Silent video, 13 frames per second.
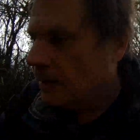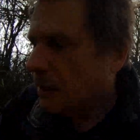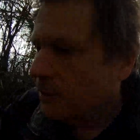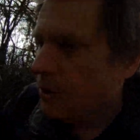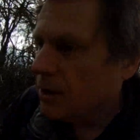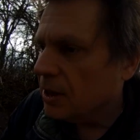
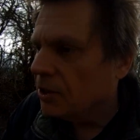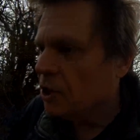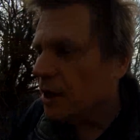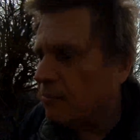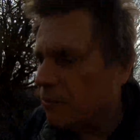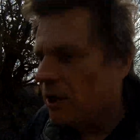just a
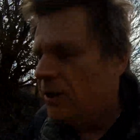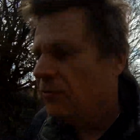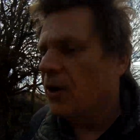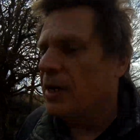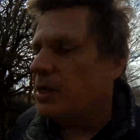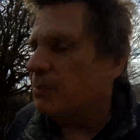general
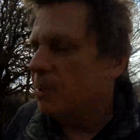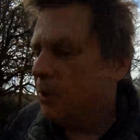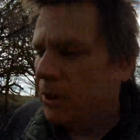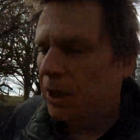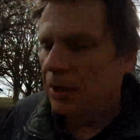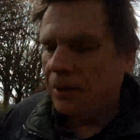advice
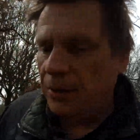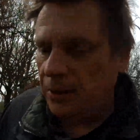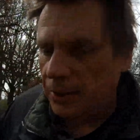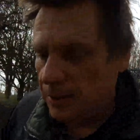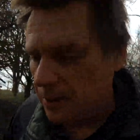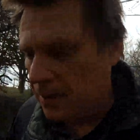book,
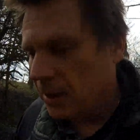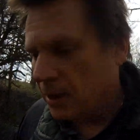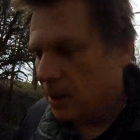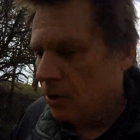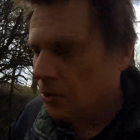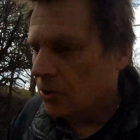
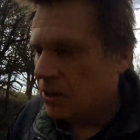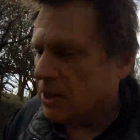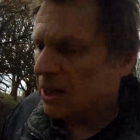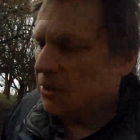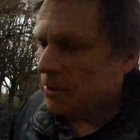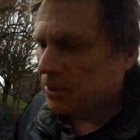or a
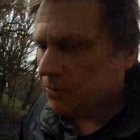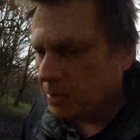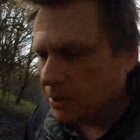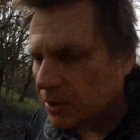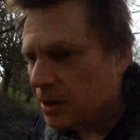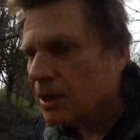series of
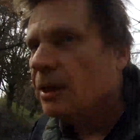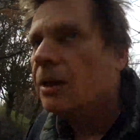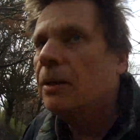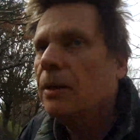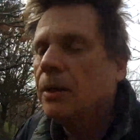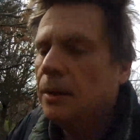books,
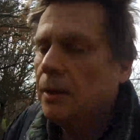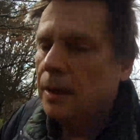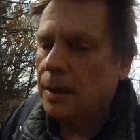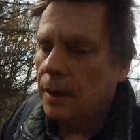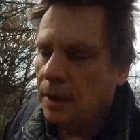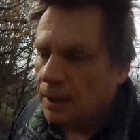
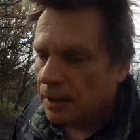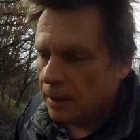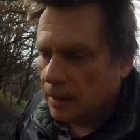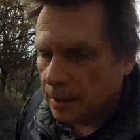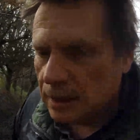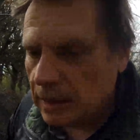
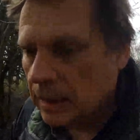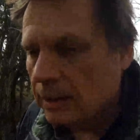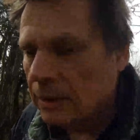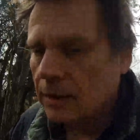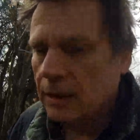you know?